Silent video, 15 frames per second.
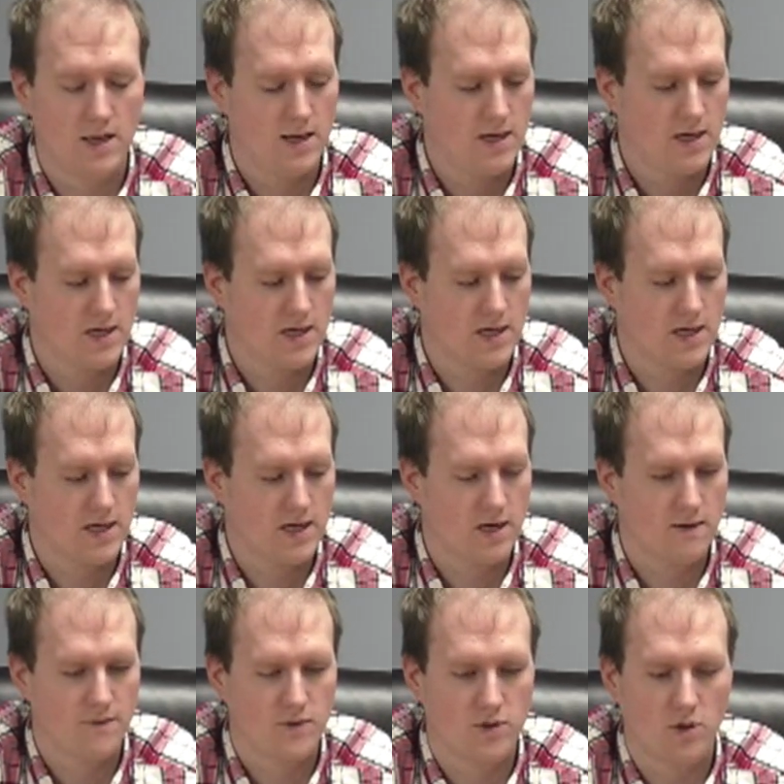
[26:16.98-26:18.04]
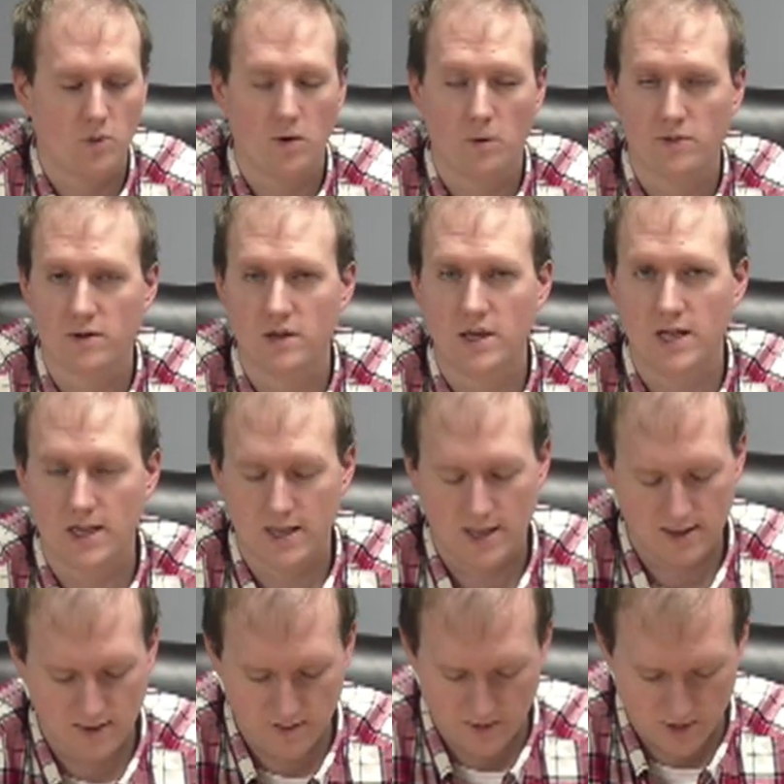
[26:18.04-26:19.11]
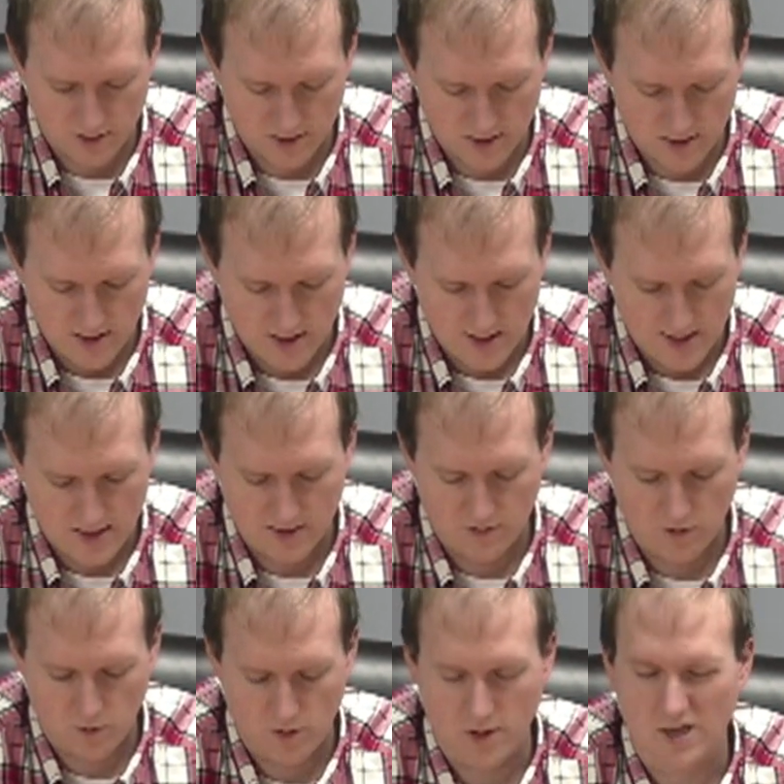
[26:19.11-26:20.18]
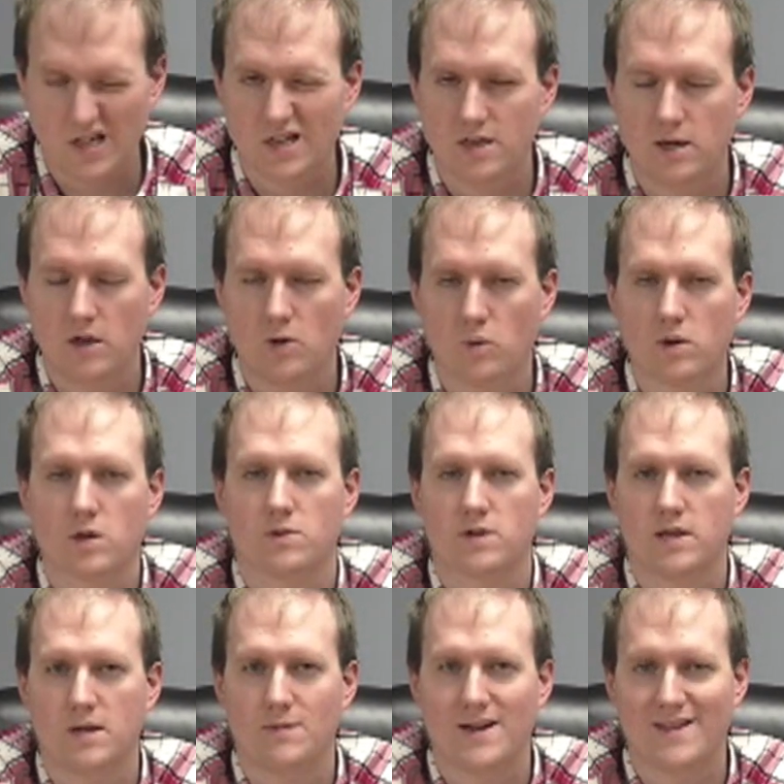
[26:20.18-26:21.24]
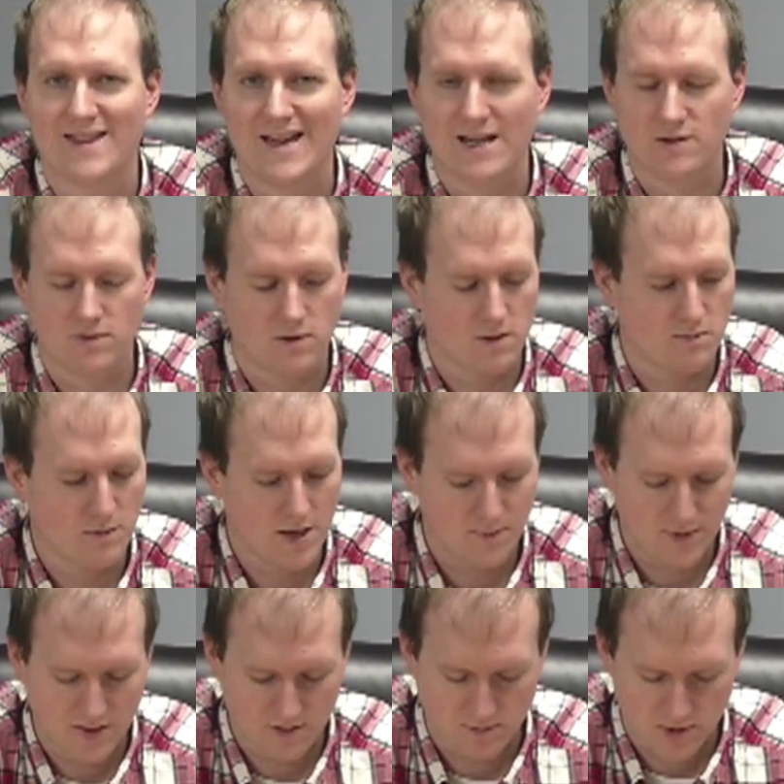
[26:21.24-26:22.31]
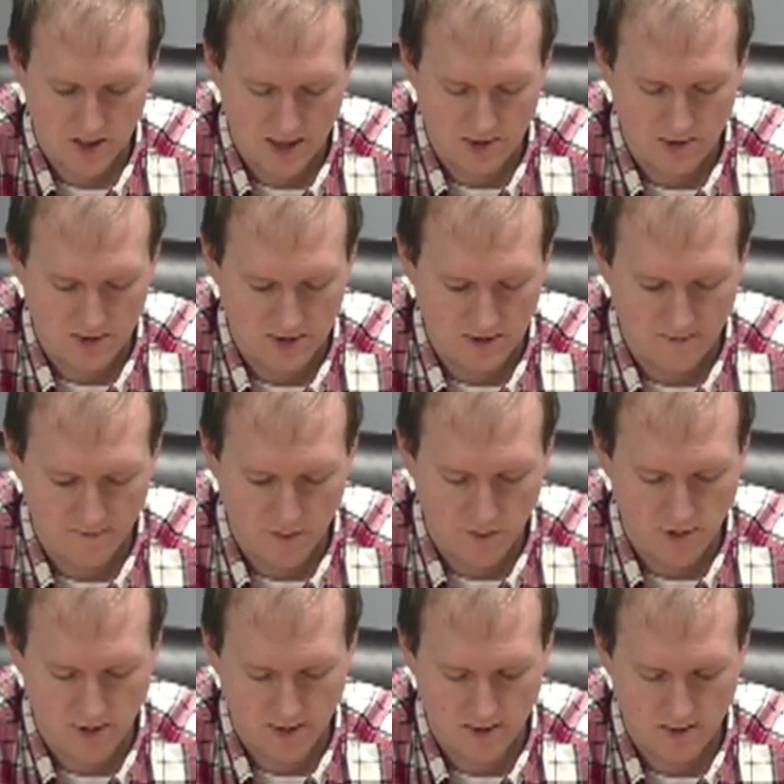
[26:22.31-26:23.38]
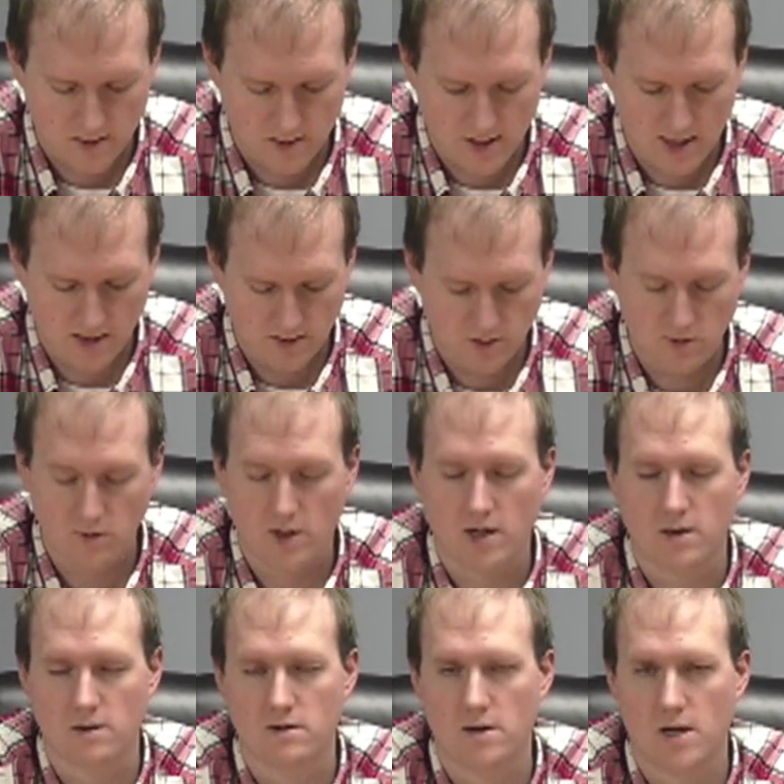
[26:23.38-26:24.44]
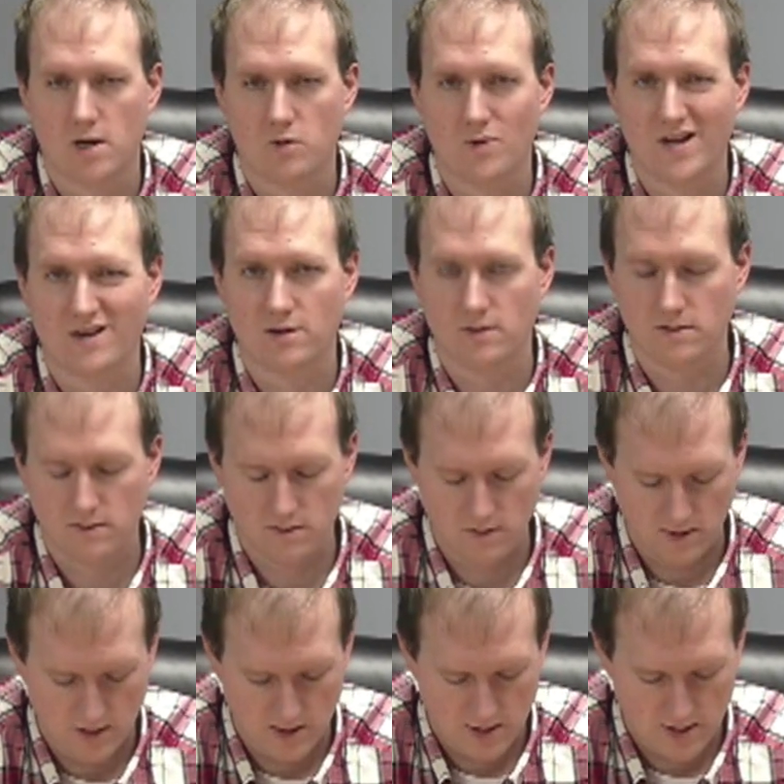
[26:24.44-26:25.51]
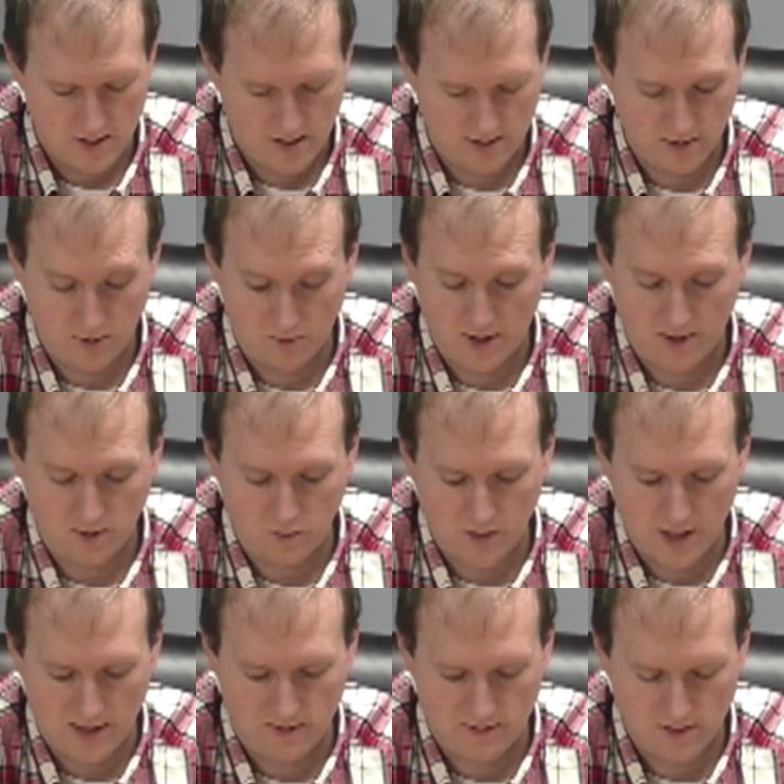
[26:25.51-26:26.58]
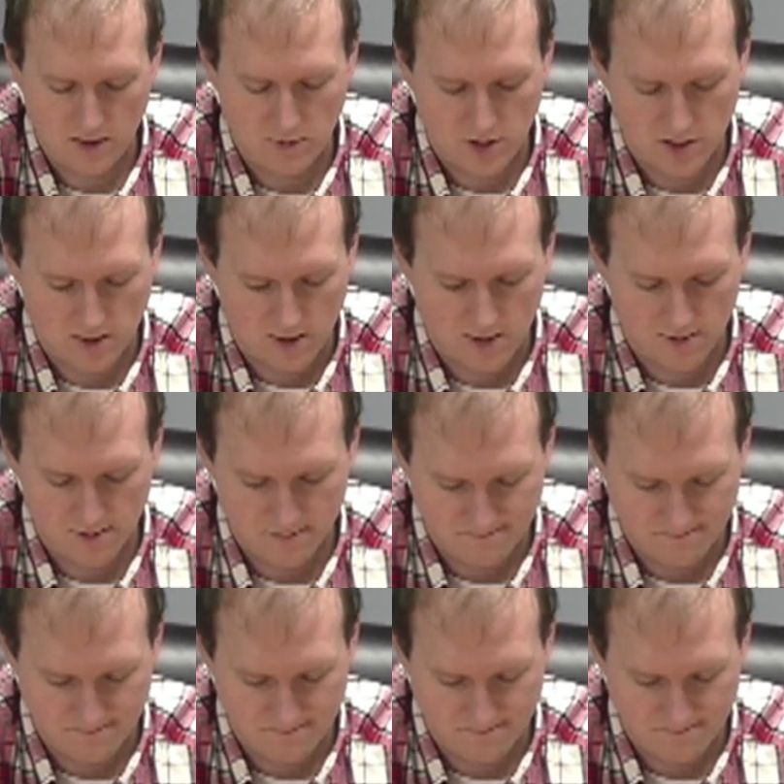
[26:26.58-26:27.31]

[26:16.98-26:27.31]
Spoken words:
And if so, what was leading that decision? And so we're going to continue to work with them on that. So there might be some changes in the future to our rentals, to the rental rates that we charge.